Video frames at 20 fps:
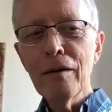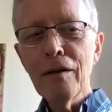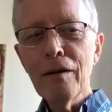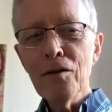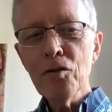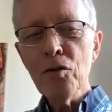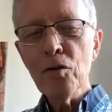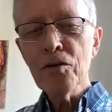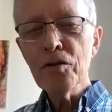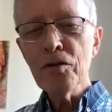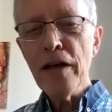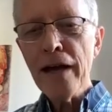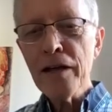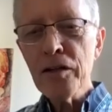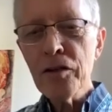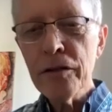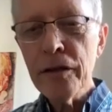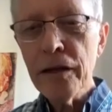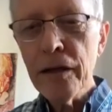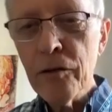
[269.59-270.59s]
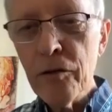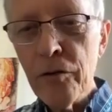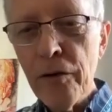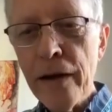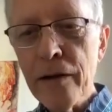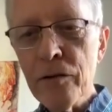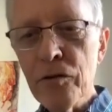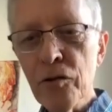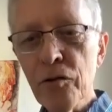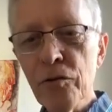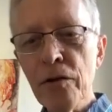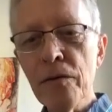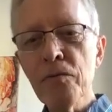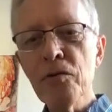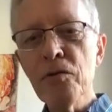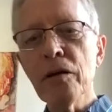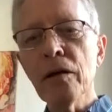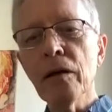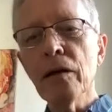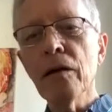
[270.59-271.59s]
So it's actually a
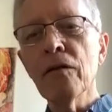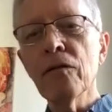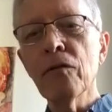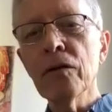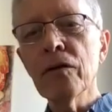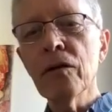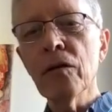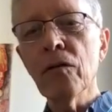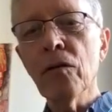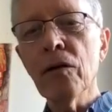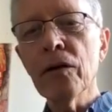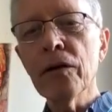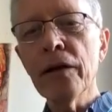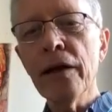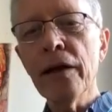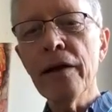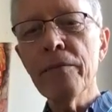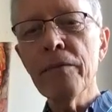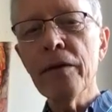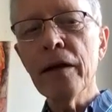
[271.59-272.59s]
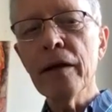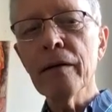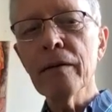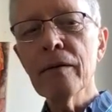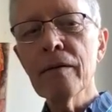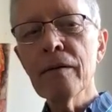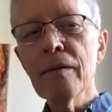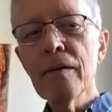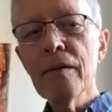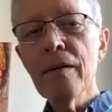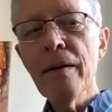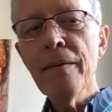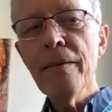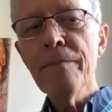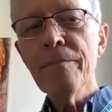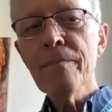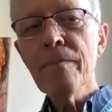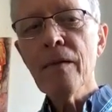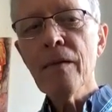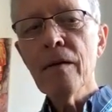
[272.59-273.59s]
transcription of what the Lord gave me.
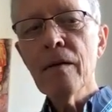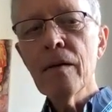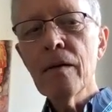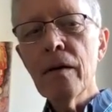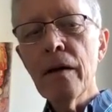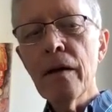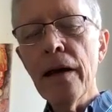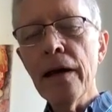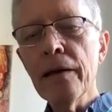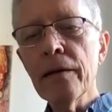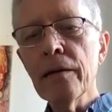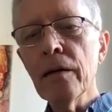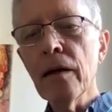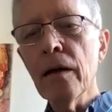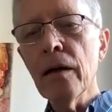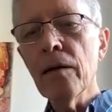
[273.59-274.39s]
And